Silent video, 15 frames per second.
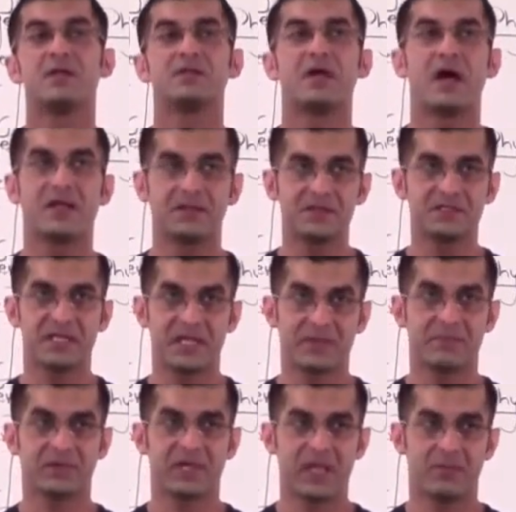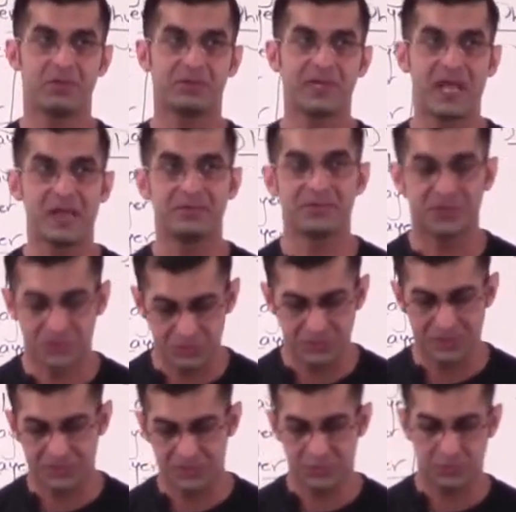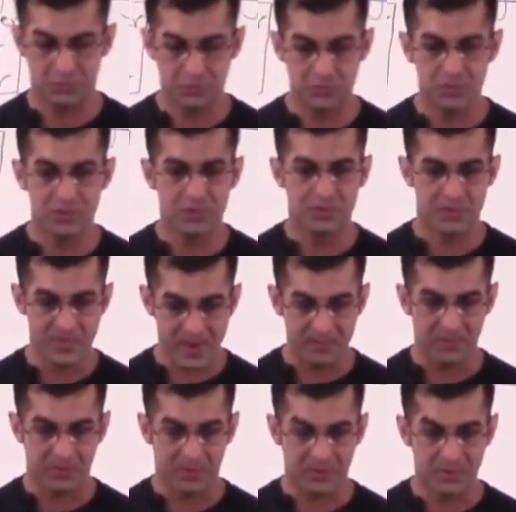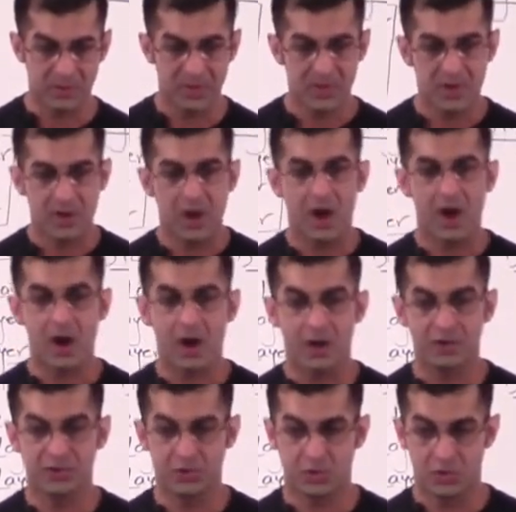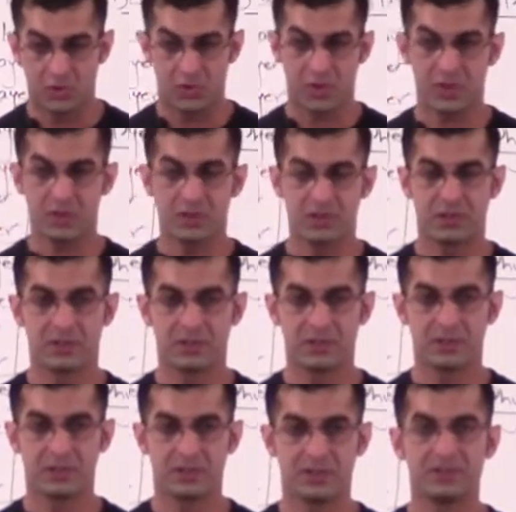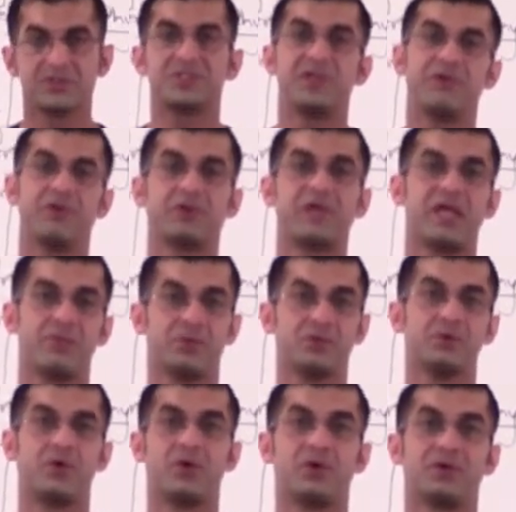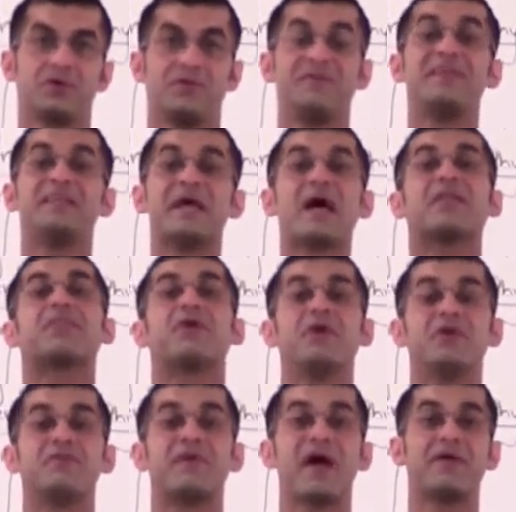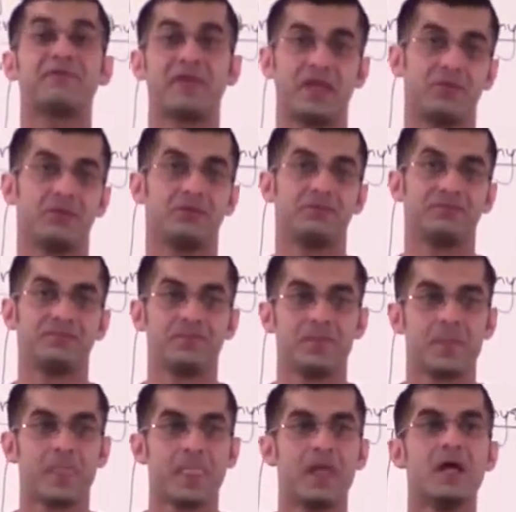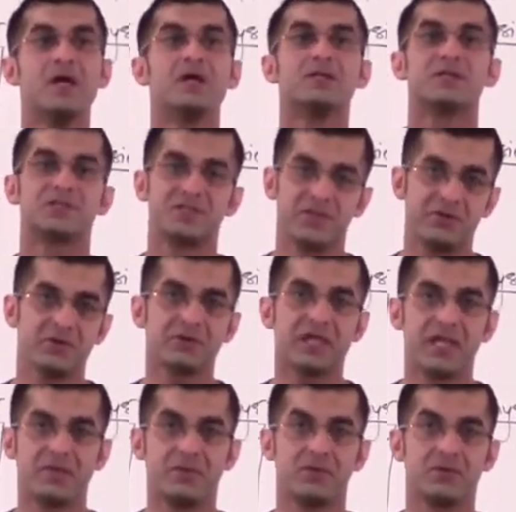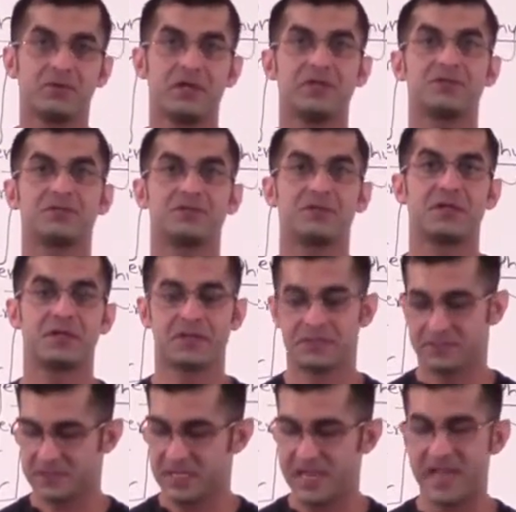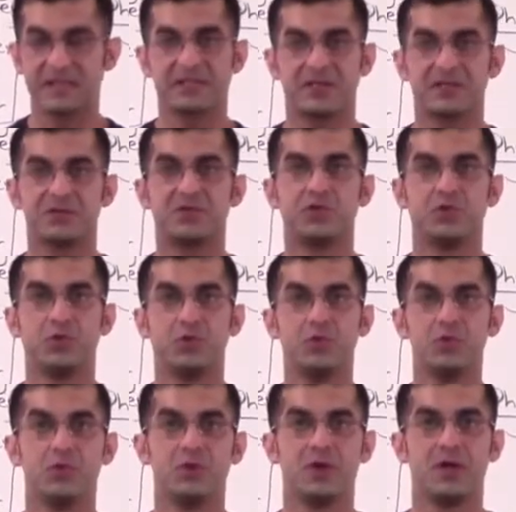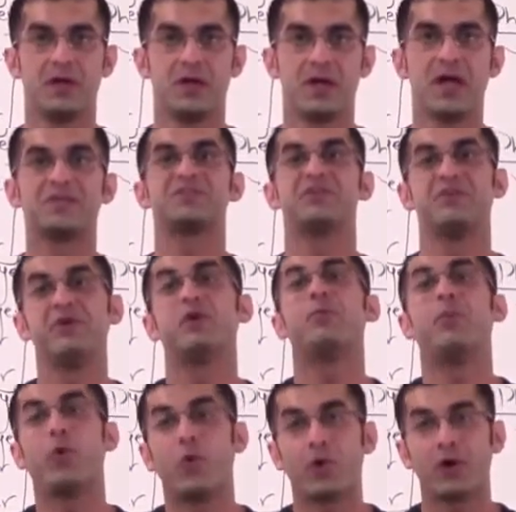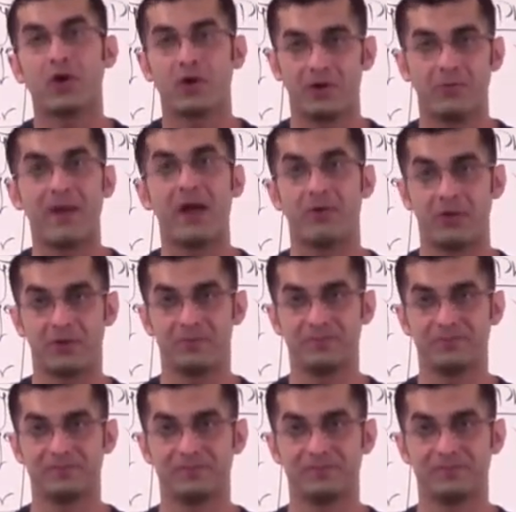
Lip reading: The other cable types that you need to remember are your serial cable, or the V.35 cable. The serial cable is connected to a serial port on a router.